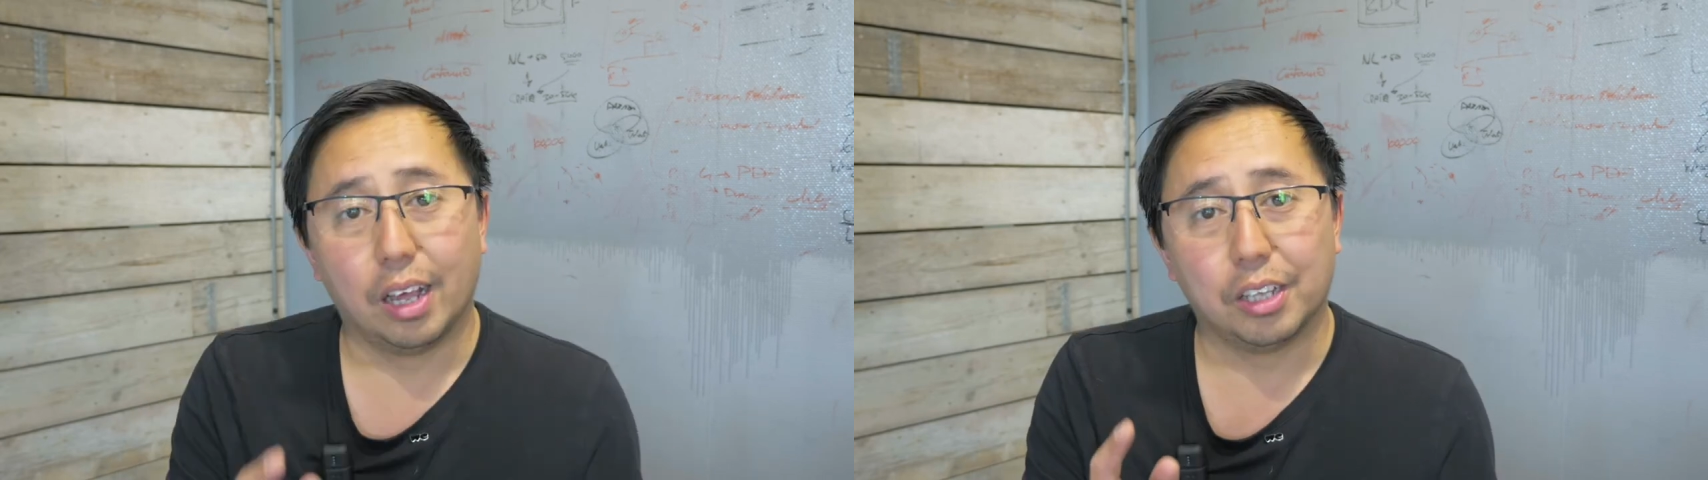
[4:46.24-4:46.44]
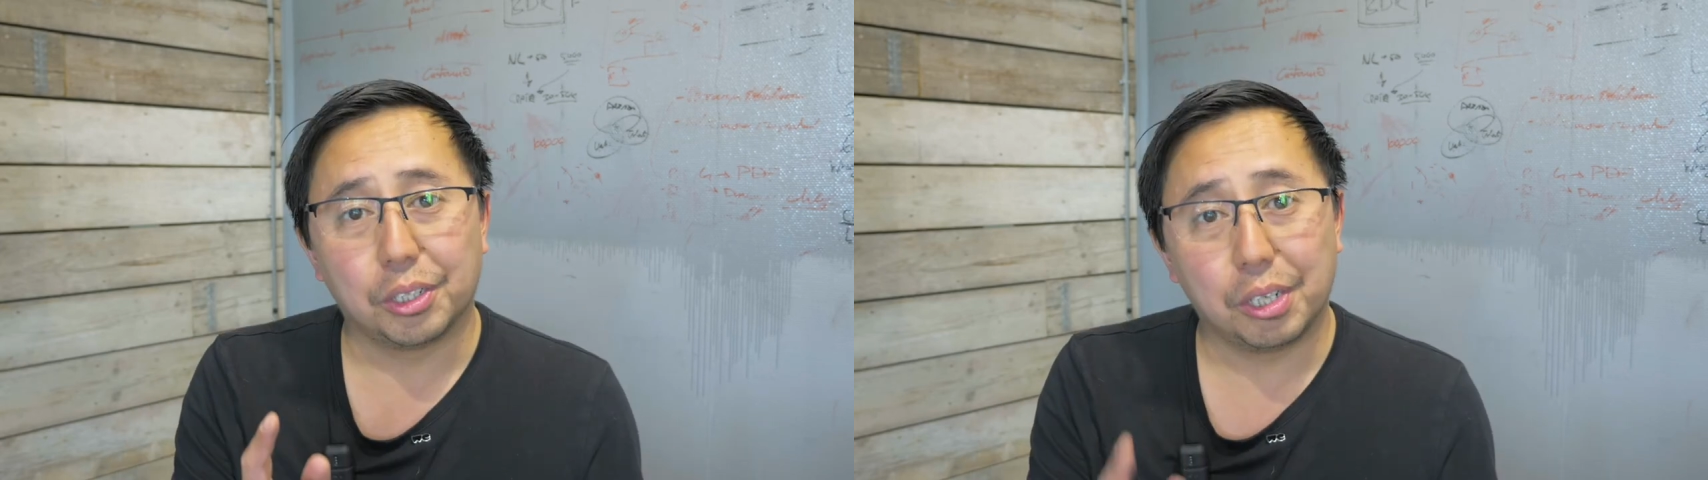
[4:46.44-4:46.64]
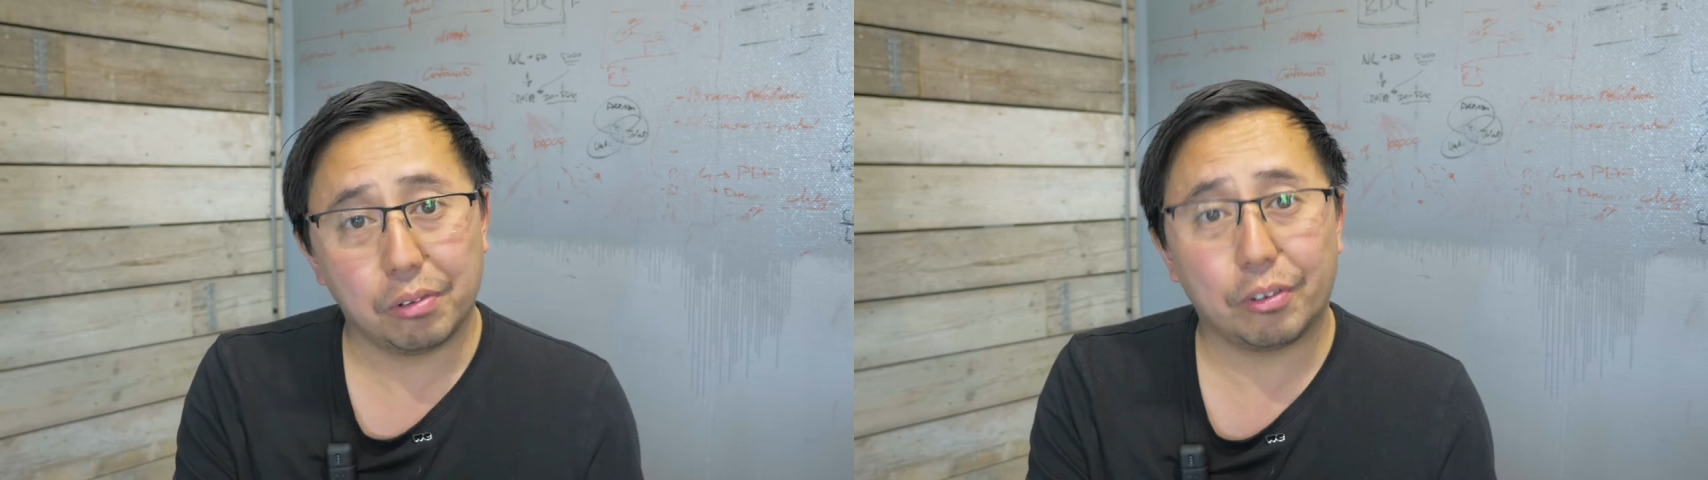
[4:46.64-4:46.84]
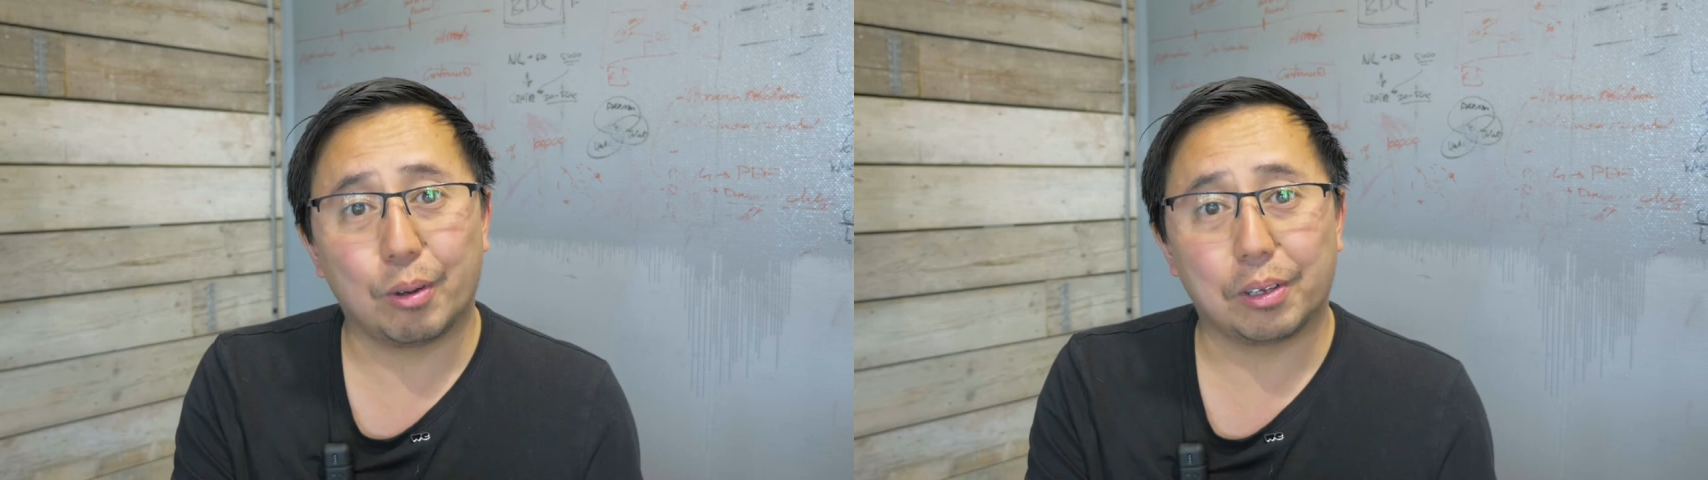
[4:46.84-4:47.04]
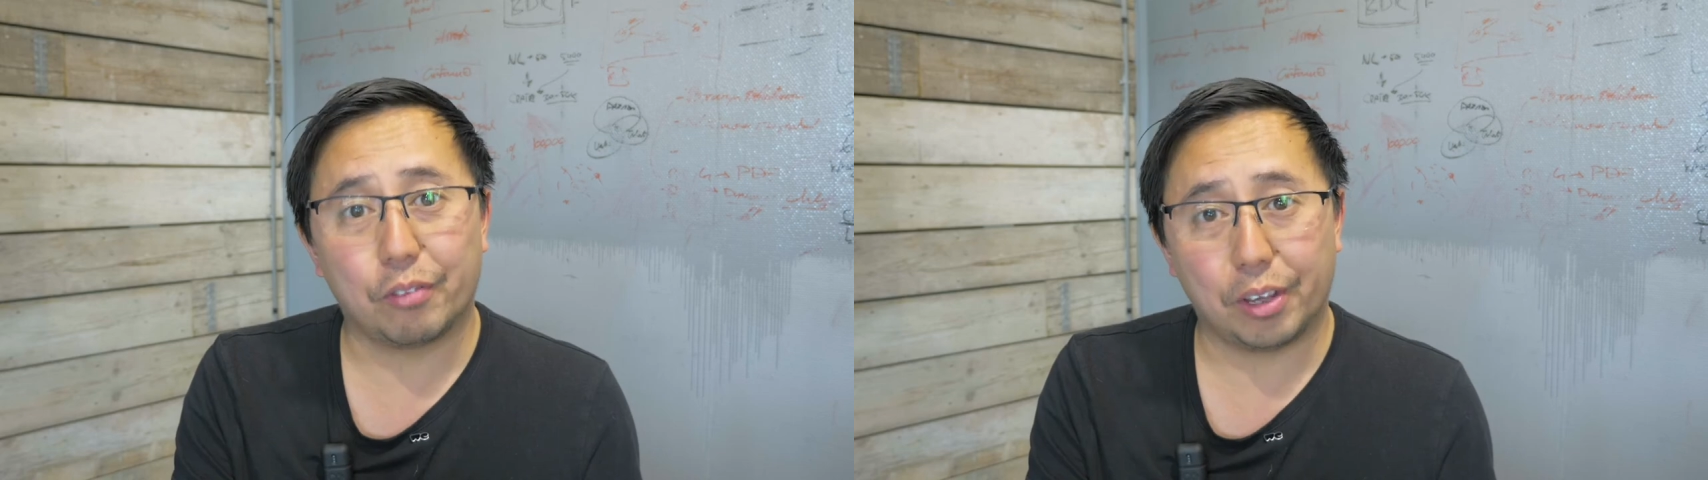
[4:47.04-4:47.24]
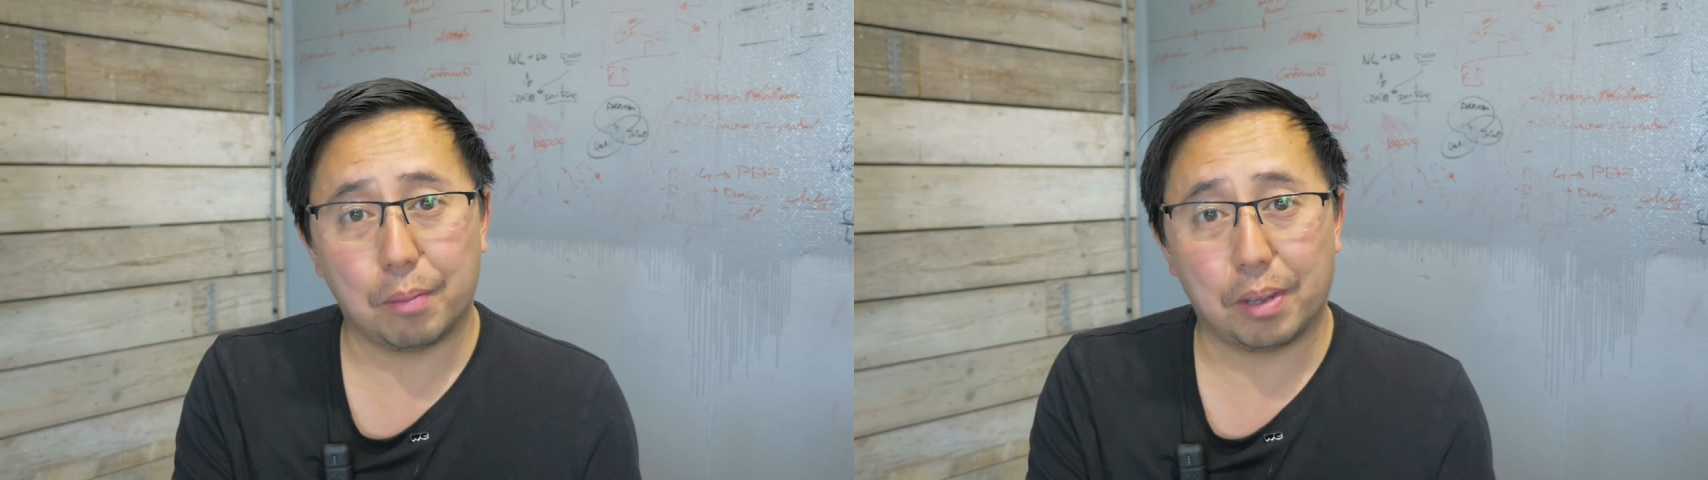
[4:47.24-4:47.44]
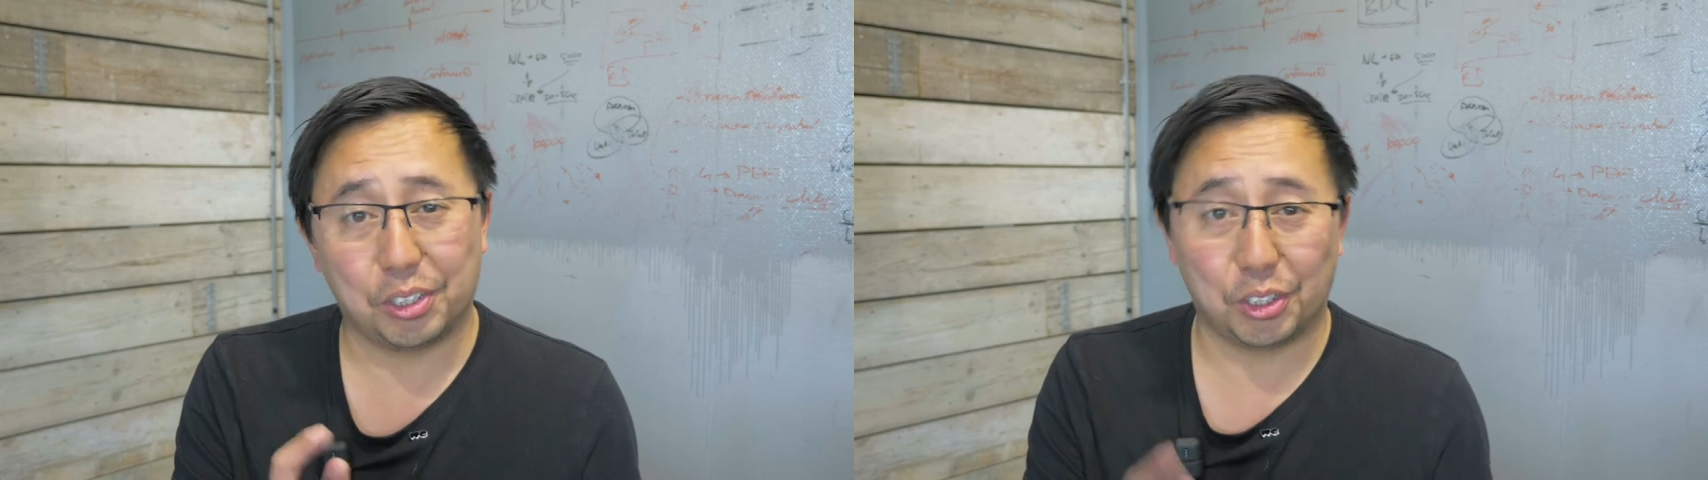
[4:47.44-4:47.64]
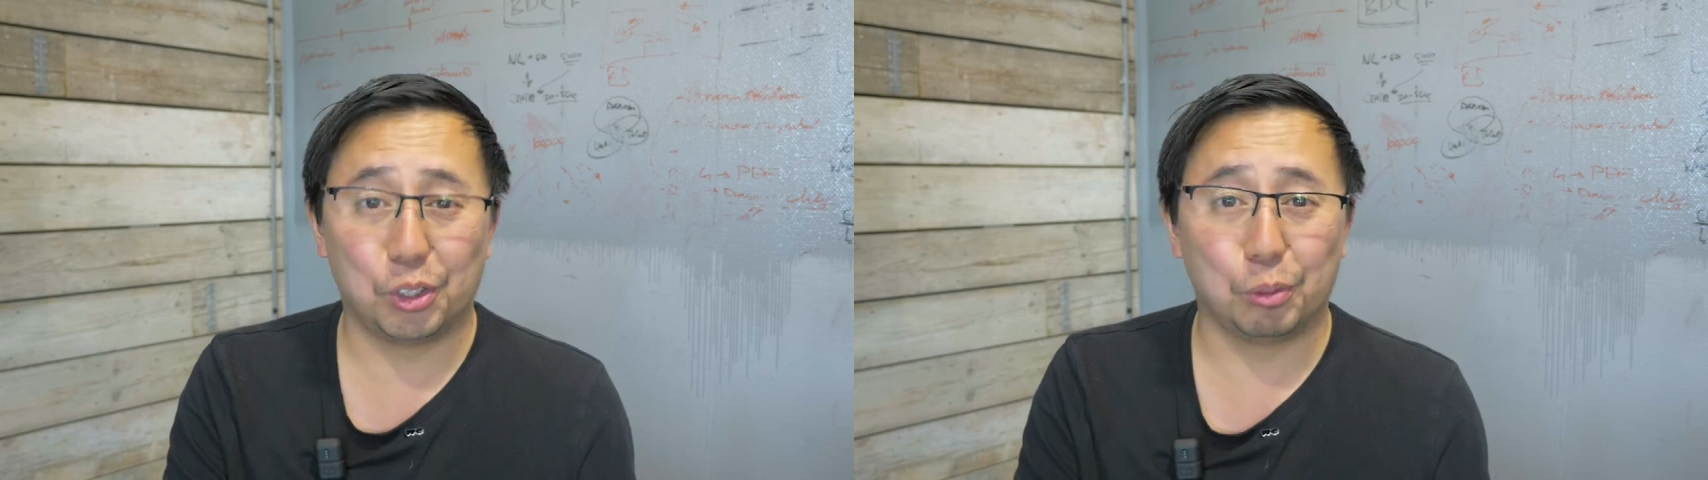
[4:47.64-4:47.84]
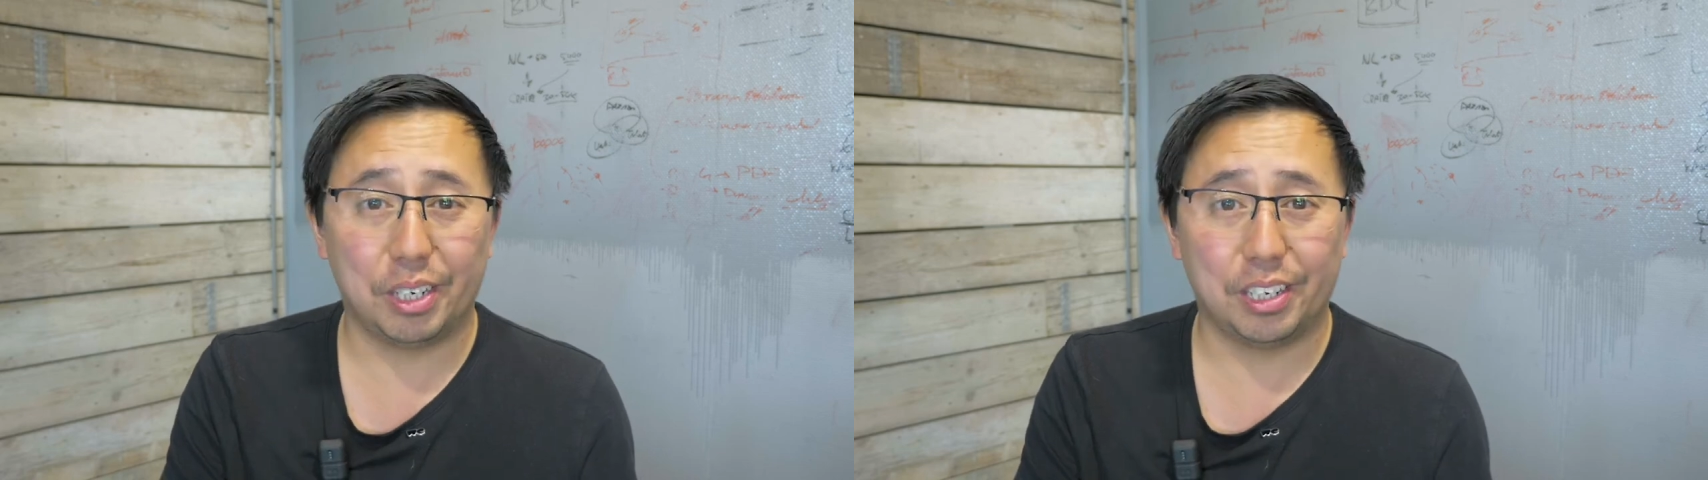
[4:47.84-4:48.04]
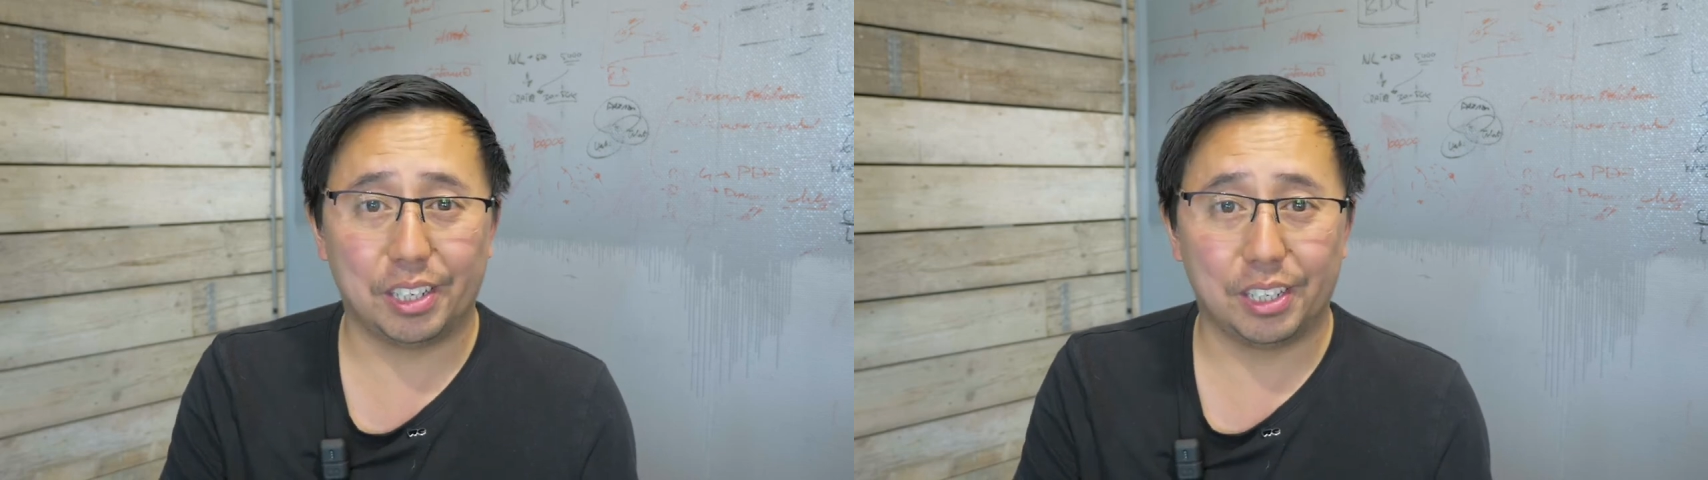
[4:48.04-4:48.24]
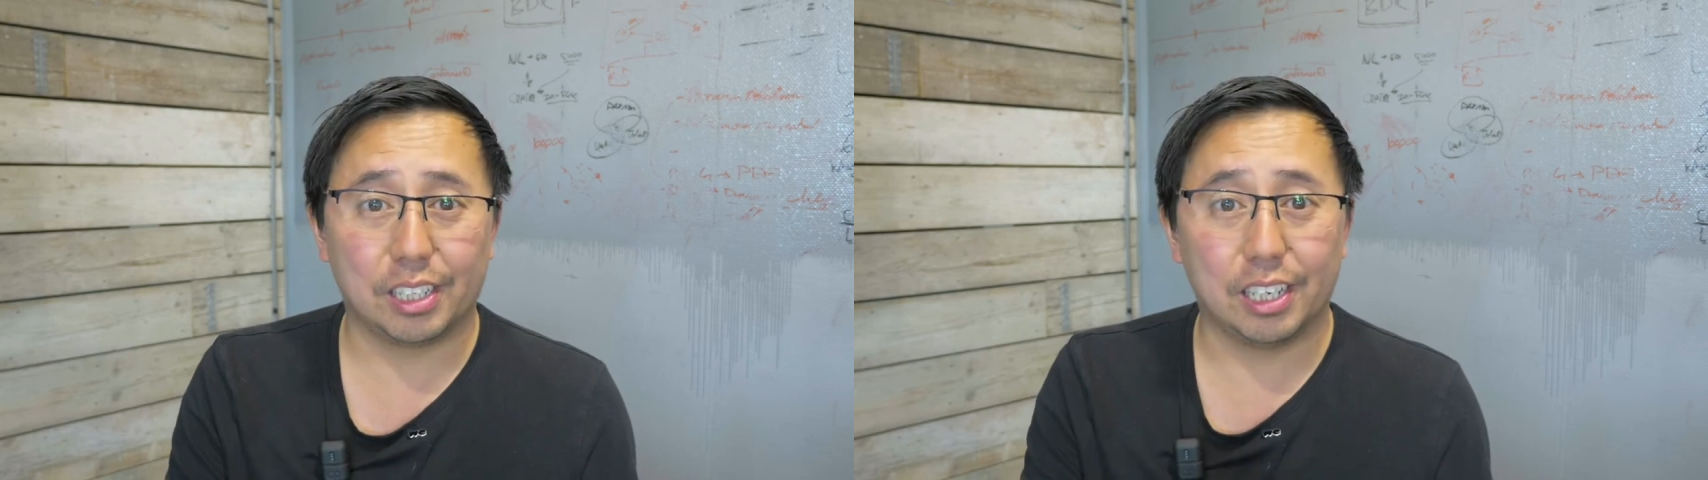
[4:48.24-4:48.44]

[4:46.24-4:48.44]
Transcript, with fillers: So another quick thing about the social medias,